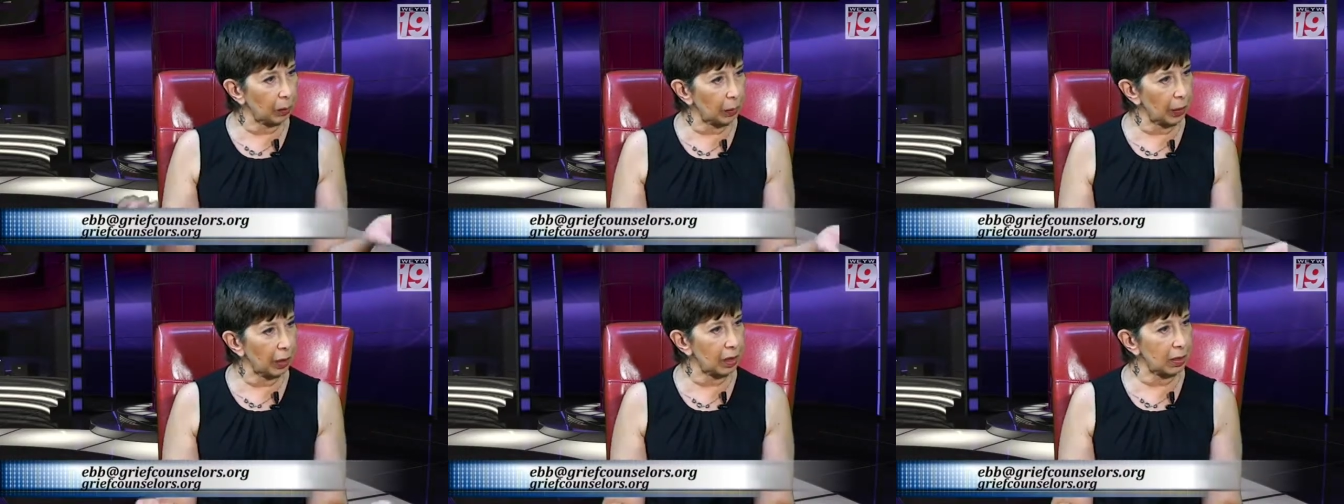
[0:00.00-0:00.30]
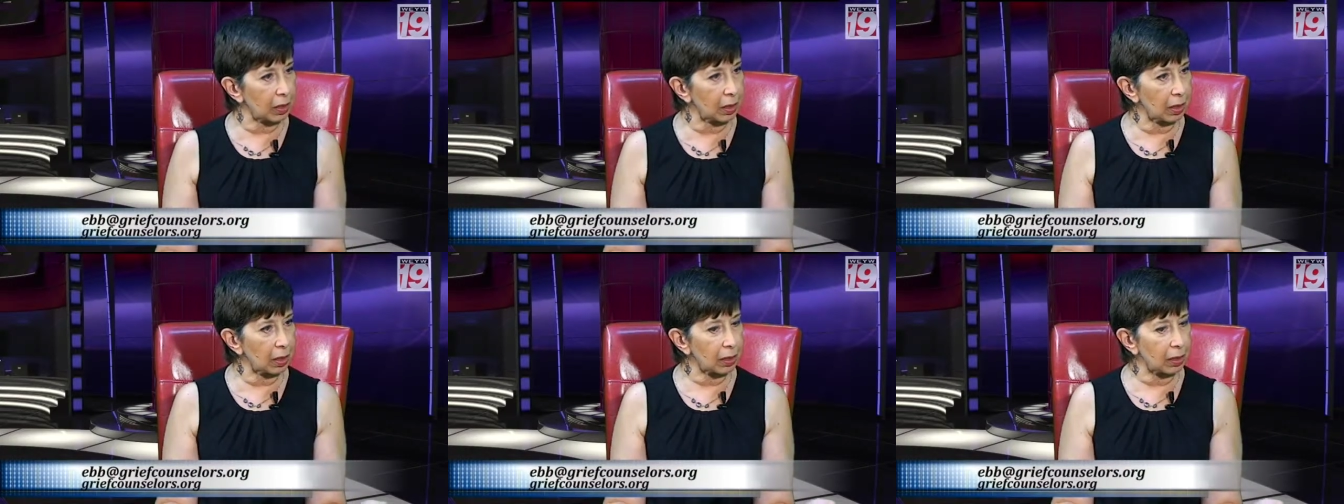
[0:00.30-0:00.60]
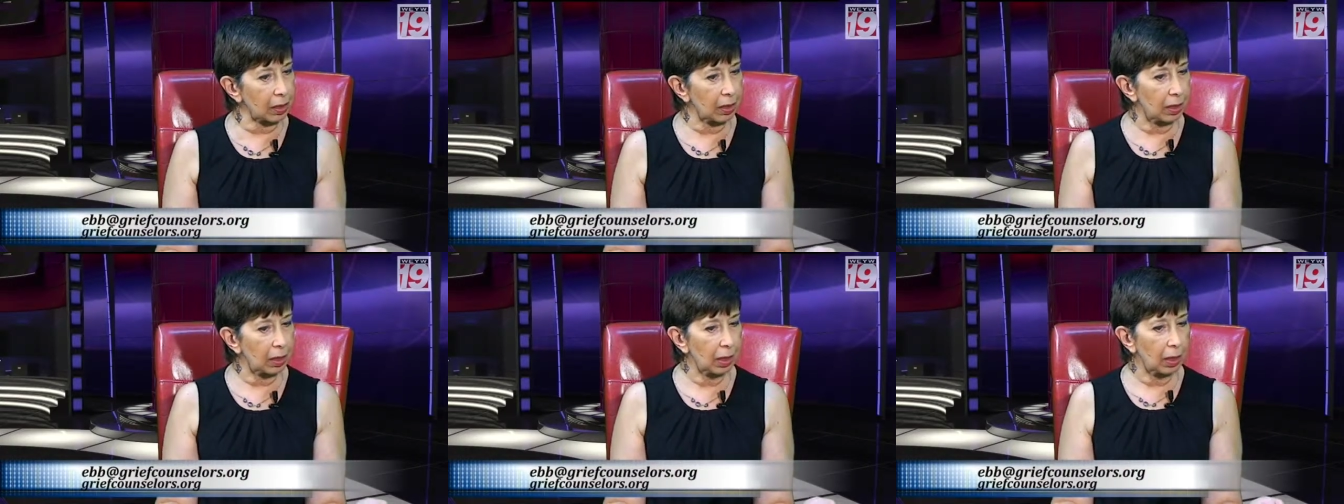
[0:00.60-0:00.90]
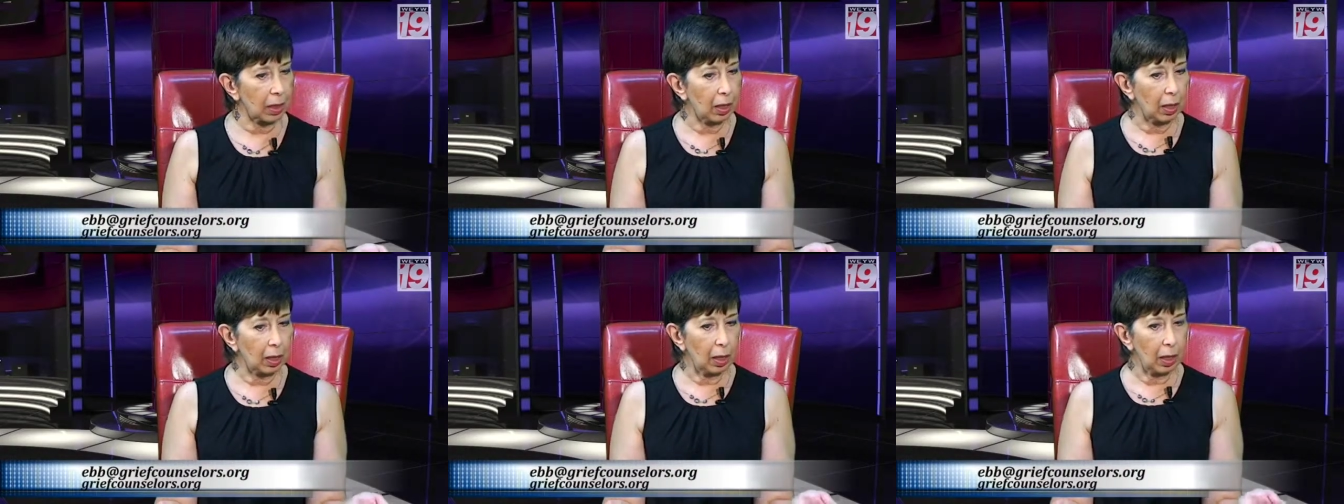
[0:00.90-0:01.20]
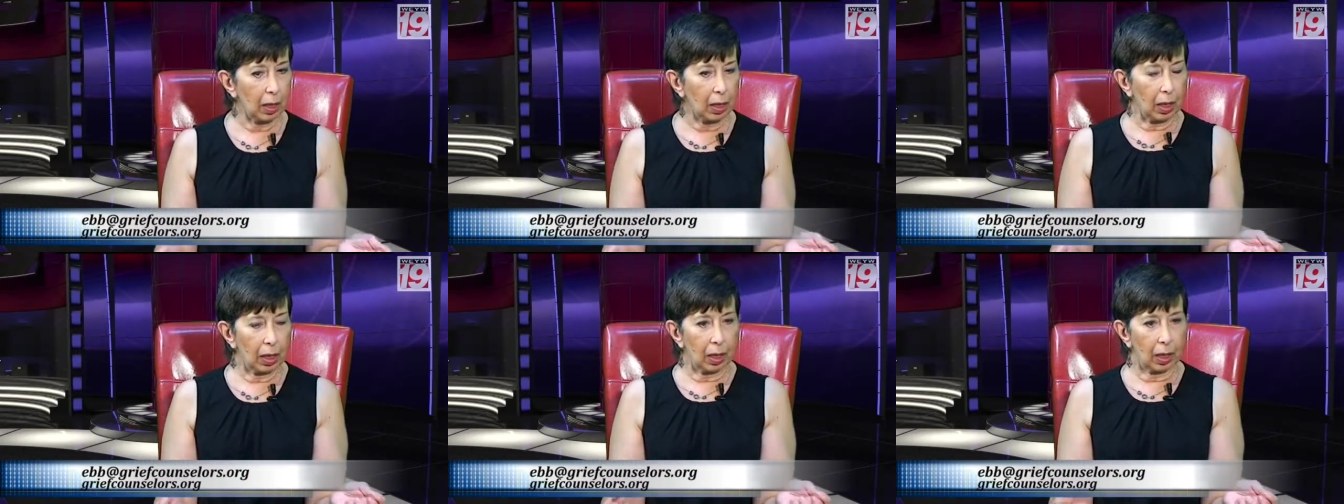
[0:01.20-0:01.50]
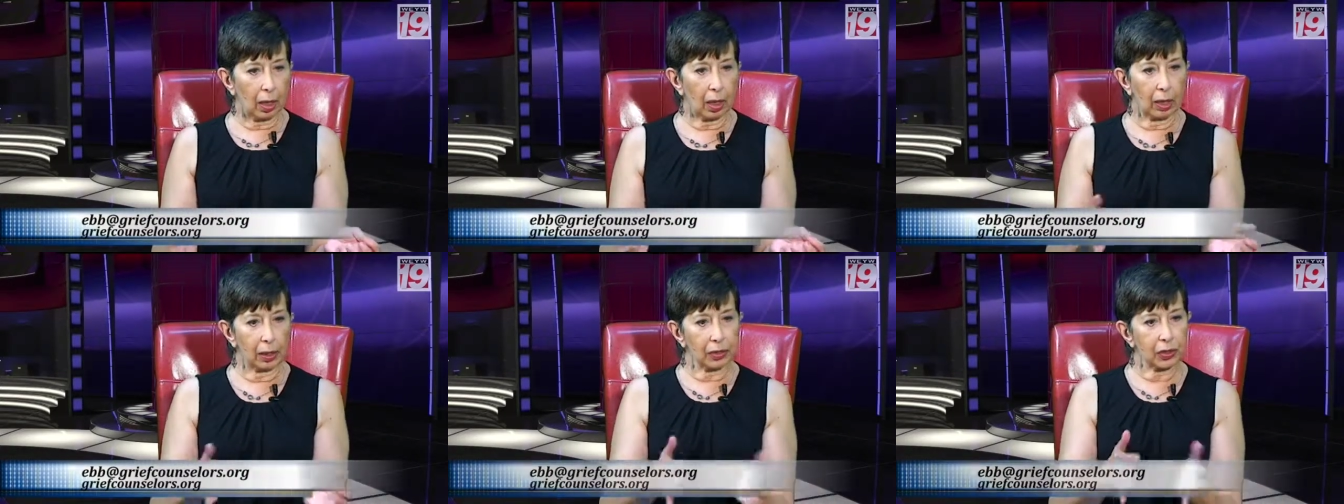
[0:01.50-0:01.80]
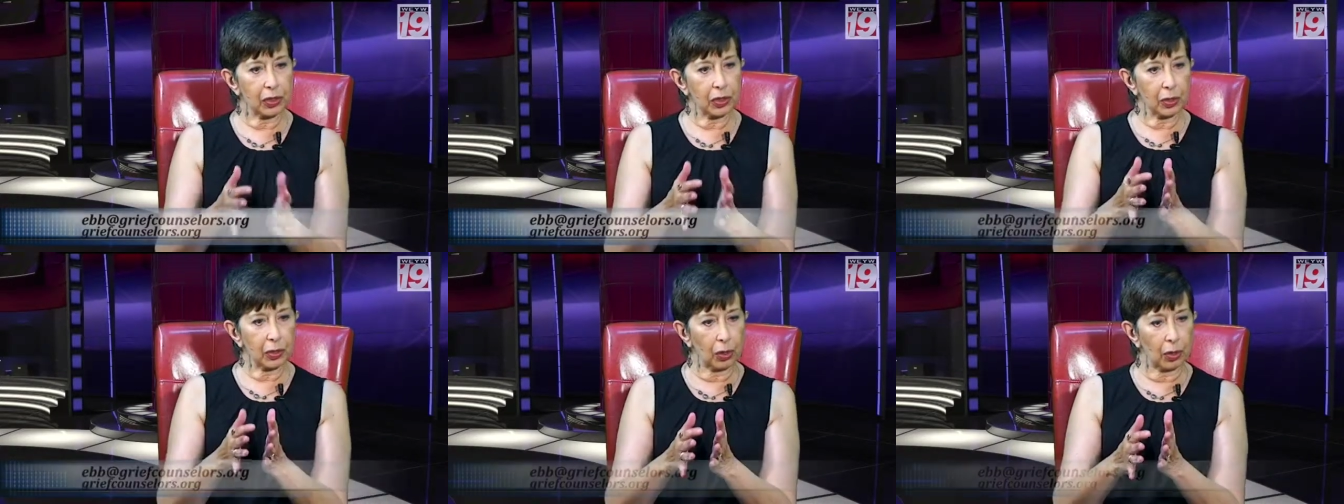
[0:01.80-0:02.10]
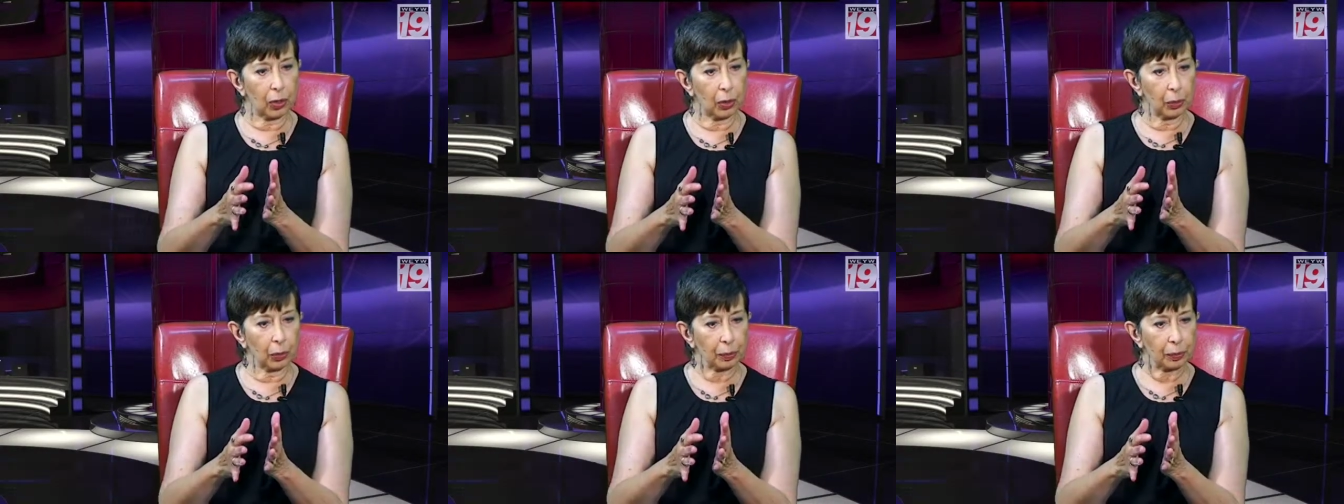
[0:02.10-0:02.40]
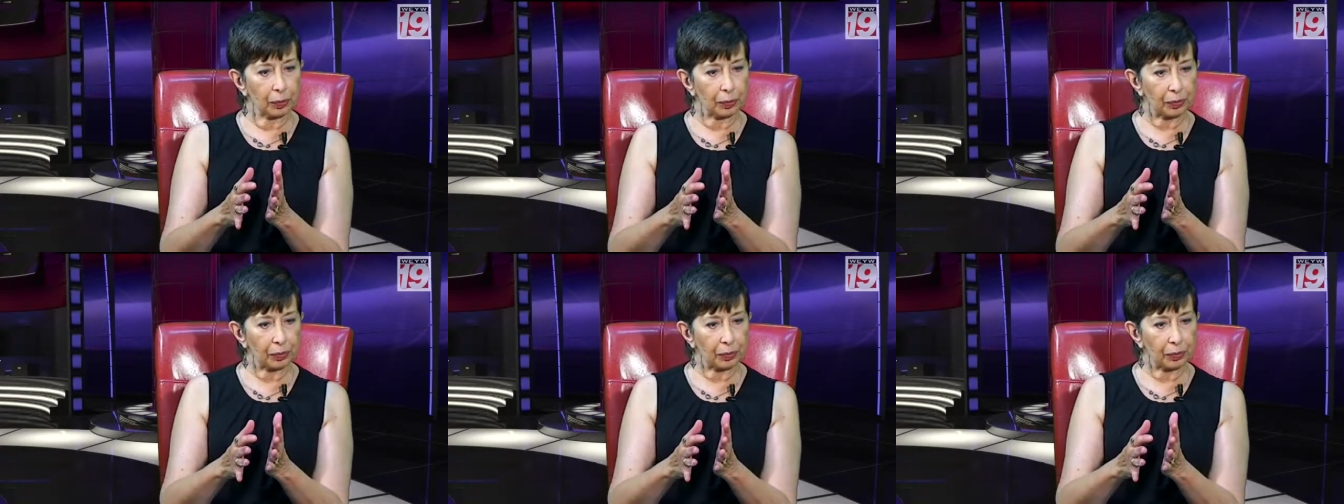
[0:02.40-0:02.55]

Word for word: process, and so.